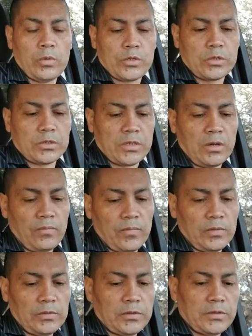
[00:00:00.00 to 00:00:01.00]
cell
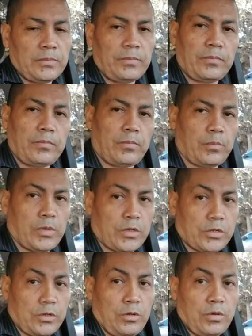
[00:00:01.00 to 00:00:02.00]
phones. Make sure
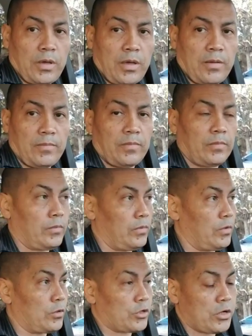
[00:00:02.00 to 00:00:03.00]
you have your
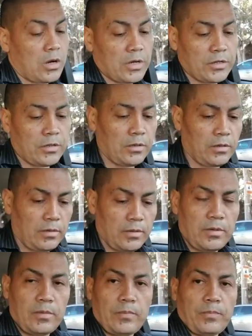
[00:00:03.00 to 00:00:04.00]
charger.
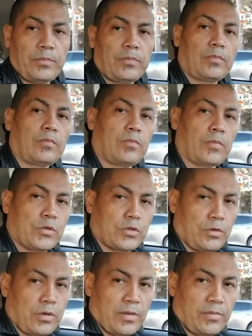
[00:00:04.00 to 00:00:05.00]
Make sure you
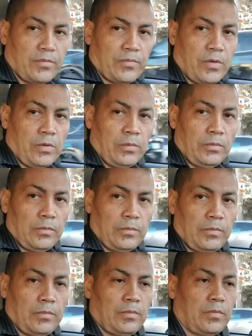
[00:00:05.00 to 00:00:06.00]
have your phone
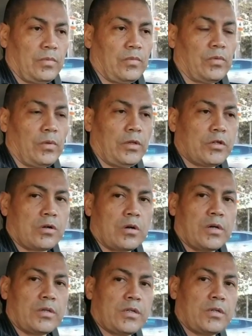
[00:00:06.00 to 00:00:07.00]
fully
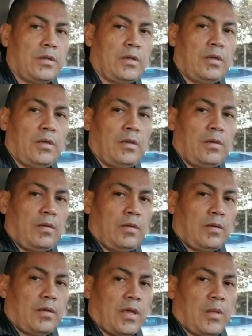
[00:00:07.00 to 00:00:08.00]
charged.
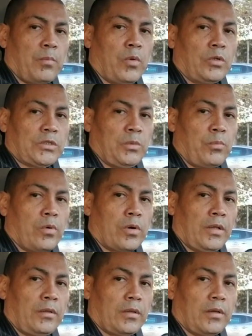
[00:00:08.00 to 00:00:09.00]
And most
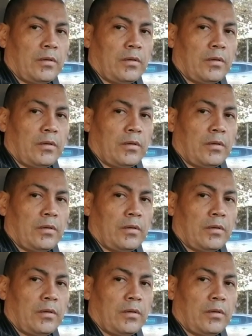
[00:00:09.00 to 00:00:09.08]
important thing,